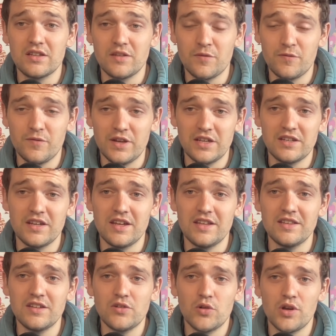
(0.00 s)
defeat
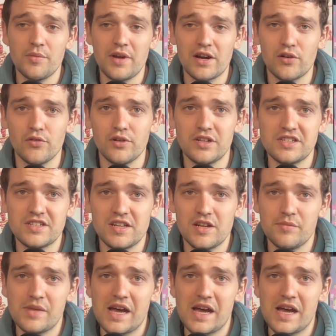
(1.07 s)
in the Tony Macaroni Stadium.